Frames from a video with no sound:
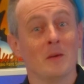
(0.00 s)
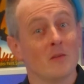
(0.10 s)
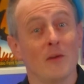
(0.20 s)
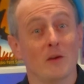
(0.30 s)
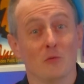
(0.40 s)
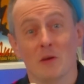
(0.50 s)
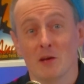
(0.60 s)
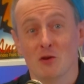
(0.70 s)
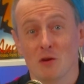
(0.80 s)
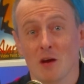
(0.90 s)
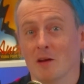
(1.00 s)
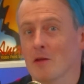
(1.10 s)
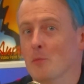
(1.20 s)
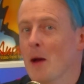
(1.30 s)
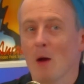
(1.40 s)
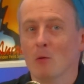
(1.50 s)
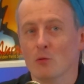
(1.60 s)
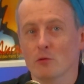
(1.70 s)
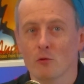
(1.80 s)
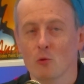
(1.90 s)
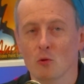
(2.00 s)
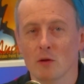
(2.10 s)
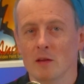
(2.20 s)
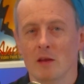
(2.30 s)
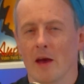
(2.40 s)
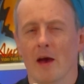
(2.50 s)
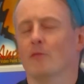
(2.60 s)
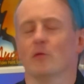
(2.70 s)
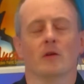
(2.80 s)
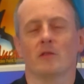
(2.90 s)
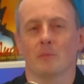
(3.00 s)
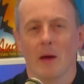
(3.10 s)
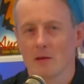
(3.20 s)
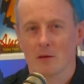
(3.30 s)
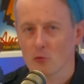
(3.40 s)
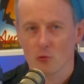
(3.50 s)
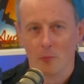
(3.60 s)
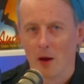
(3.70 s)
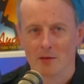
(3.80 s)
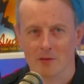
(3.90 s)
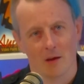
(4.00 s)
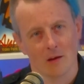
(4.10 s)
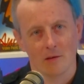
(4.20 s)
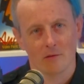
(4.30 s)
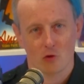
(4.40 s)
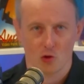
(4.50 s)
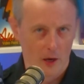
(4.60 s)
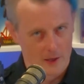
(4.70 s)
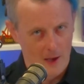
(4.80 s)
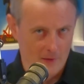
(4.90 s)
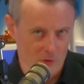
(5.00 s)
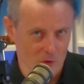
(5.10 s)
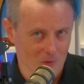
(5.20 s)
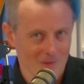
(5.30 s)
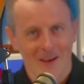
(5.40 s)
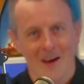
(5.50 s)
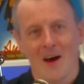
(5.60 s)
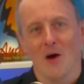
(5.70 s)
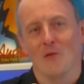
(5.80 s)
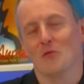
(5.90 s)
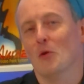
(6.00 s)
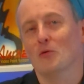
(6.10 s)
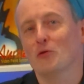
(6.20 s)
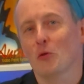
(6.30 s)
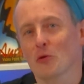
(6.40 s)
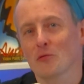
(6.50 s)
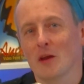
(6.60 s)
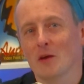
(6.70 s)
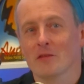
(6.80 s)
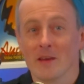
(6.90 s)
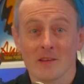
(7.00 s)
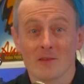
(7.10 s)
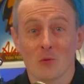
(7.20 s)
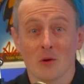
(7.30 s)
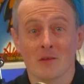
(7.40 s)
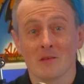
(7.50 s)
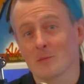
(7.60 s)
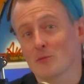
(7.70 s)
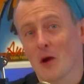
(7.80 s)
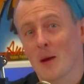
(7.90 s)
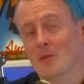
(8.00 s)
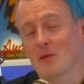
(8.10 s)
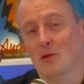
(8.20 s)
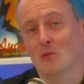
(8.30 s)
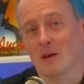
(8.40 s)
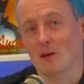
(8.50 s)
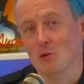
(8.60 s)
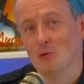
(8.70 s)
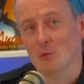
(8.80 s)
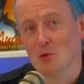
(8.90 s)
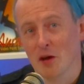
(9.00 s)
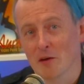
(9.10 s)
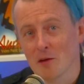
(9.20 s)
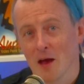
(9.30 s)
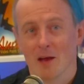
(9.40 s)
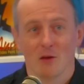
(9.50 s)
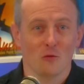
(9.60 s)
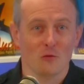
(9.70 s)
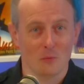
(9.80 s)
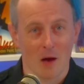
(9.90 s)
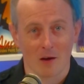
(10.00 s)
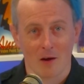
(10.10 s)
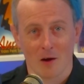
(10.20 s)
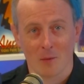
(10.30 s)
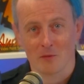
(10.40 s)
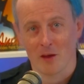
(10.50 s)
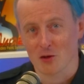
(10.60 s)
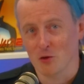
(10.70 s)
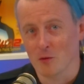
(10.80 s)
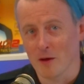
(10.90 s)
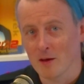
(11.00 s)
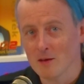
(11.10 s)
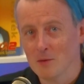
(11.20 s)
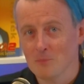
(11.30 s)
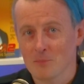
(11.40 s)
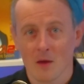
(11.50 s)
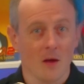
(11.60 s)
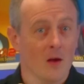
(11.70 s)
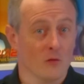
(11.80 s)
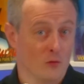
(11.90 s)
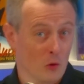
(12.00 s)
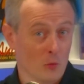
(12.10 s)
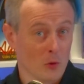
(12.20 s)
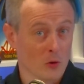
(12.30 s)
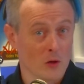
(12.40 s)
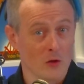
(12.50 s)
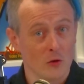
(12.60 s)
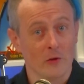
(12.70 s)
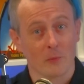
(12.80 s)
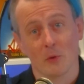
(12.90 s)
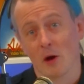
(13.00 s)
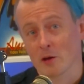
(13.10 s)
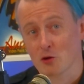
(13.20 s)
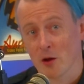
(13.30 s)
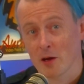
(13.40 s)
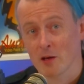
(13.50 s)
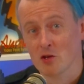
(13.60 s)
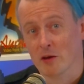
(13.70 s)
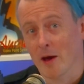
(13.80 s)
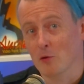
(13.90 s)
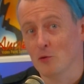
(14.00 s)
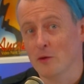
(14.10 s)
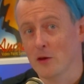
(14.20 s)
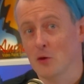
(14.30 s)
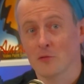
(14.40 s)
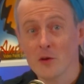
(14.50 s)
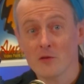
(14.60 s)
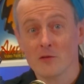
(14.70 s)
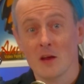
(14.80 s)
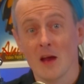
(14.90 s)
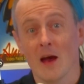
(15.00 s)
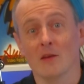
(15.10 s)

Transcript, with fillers: Effect Reentry, another powerful tool in the ever expanding toolbox that is TriCaster. For more tutorial videos like this one, subscribe to the NewTek YouTube channel at youtube.com slash for formal NewTek product training, check out NewTek University at